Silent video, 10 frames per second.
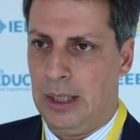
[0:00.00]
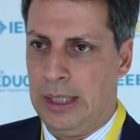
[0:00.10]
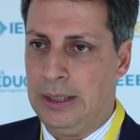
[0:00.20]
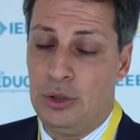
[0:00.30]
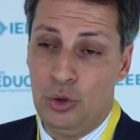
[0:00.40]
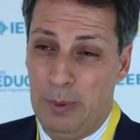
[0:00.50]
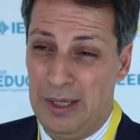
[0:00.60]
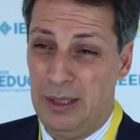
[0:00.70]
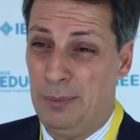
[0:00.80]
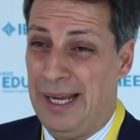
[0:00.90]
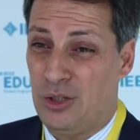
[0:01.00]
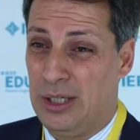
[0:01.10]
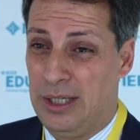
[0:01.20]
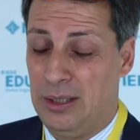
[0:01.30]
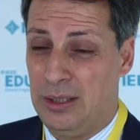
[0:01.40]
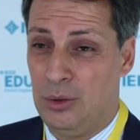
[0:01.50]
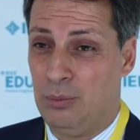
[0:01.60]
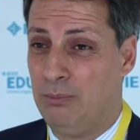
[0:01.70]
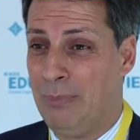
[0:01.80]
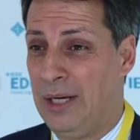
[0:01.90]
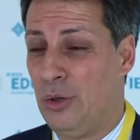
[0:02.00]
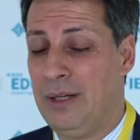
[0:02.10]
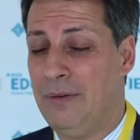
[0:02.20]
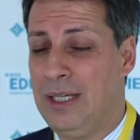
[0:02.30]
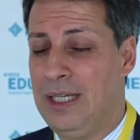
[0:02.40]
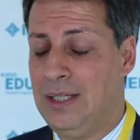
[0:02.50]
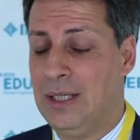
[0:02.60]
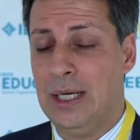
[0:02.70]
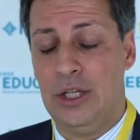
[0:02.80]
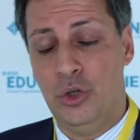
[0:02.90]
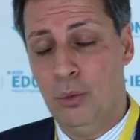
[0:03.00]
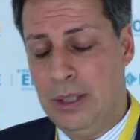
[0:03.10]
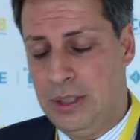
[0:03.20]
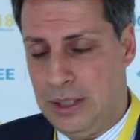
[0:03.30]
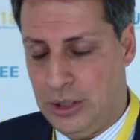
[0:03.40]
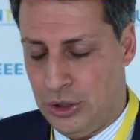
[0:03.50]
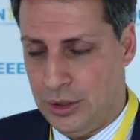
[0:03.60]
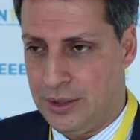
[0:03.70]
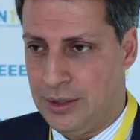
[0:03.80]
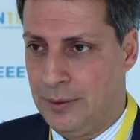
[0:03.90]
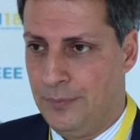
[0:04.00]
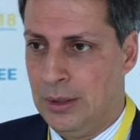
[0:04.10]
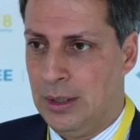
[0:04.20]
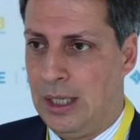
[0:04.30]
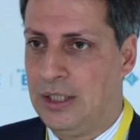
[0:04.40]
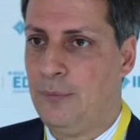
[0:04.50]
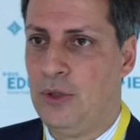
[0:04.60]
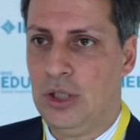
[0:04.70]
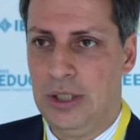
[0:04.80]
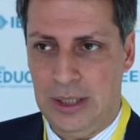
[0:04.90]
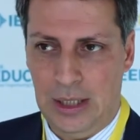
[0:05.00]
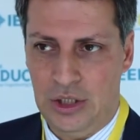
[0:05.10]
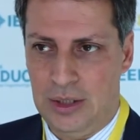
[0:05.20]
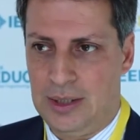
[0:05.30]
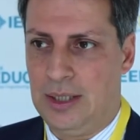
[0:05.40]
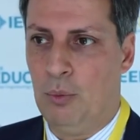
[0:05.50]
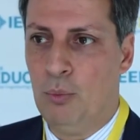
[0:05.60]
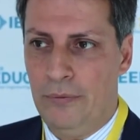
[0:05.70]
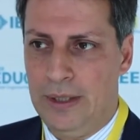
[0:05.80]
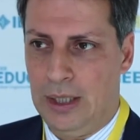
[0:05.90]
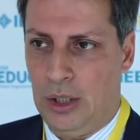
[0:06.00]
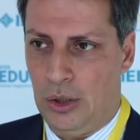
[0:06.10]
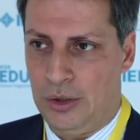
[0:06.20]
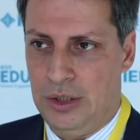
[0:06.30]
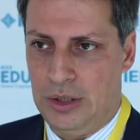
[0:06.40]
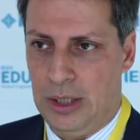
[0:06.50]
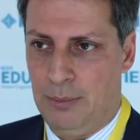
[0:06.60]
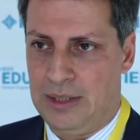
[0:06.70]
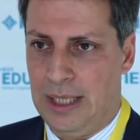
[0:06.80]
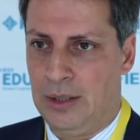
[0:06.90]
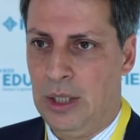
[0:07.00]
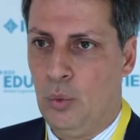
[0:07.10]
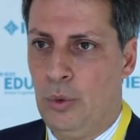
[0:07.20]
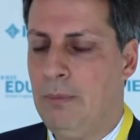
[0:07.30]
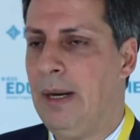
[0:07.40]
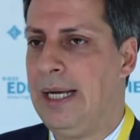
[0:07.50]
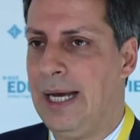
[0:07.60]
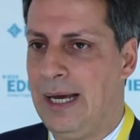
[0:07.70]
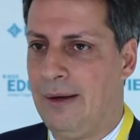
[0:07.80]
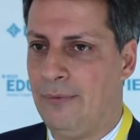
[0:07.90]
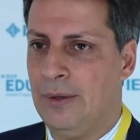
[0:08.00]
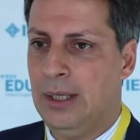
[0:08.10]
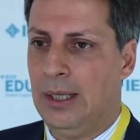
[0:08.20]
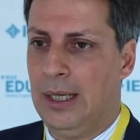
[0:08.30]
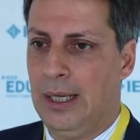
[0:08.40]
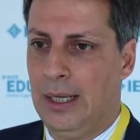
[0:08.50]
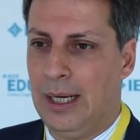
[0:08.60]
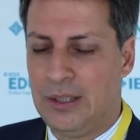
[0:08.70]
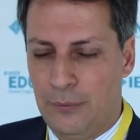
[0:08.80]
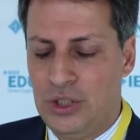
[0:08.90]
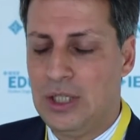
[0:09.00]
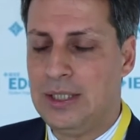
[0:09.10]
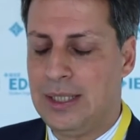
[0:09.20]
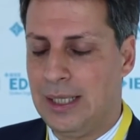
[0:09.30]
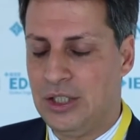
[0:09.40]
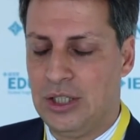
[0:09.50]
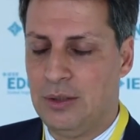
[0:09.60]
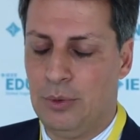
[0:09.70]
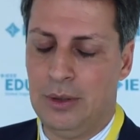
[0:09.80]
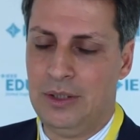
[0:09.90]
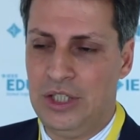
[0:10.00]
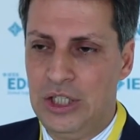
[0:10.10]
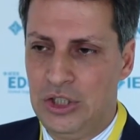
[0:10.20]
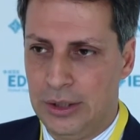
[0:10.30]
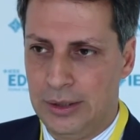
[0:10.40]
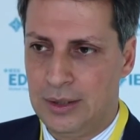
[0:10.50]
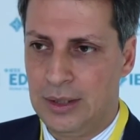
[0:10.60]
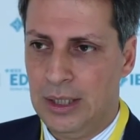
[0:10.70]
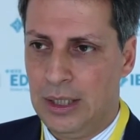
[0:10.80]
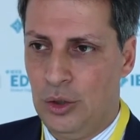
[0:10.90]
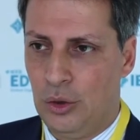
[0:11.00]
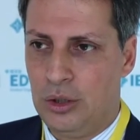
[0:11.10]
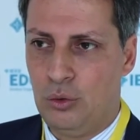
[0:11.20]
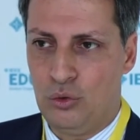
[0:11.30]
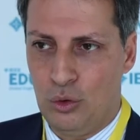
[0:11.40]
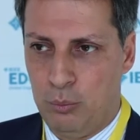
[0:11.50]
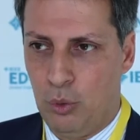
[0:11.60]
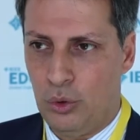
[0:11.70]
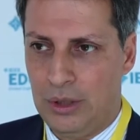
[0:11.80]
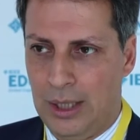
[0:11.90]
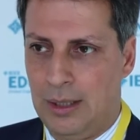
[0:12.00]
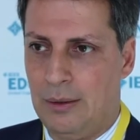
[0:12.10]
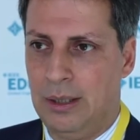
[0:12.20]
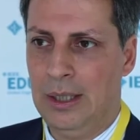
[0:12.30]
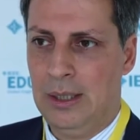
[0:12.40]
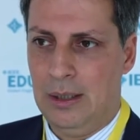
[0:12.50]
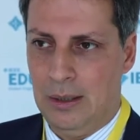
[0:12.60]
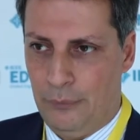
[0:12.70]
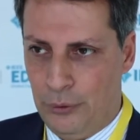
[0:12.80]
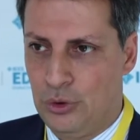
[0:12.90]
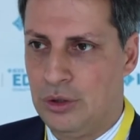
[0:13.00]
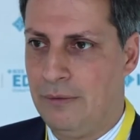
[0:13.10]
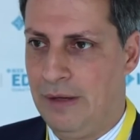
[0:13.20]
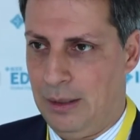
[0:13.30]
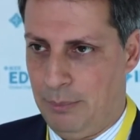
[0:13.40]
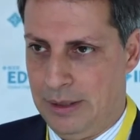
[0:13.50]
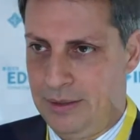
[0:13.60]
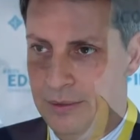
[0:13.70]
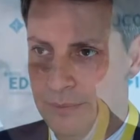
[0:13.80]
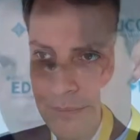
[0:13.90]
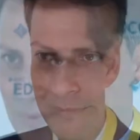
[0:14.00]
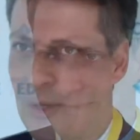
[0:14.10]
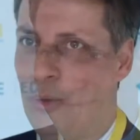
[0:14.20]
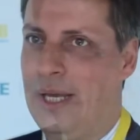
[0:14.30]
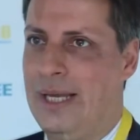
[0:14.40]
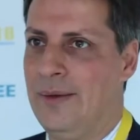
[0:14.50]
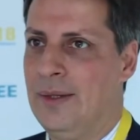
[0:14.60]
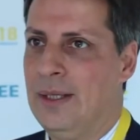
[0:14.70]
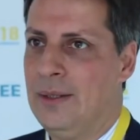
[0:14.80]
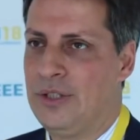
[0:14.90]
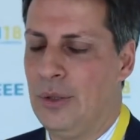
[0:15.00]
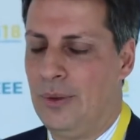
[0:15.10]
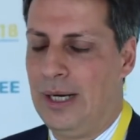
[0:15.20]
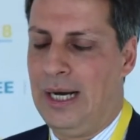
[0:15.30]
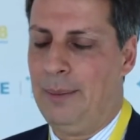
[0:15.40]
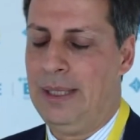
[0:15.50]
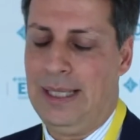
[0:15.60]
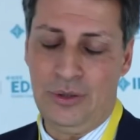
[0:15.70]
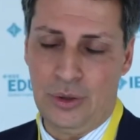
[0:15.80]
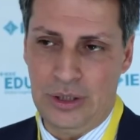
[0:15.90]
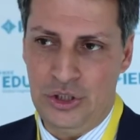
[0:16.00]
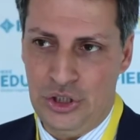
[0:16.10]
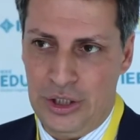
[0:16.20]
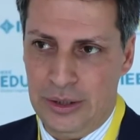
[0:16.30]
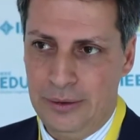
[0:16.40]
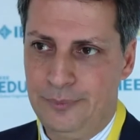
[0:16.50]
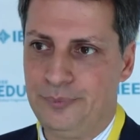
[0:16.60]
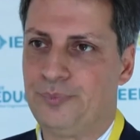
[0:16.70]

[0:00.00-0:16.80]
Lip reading: In the new paradigm, actually, you might not even need human teachers. Artificial intelligence is now moving a lot in terms that we might have artificial intelligent teachers in order to support our future developments. Okay, so I'm an electrical engineer.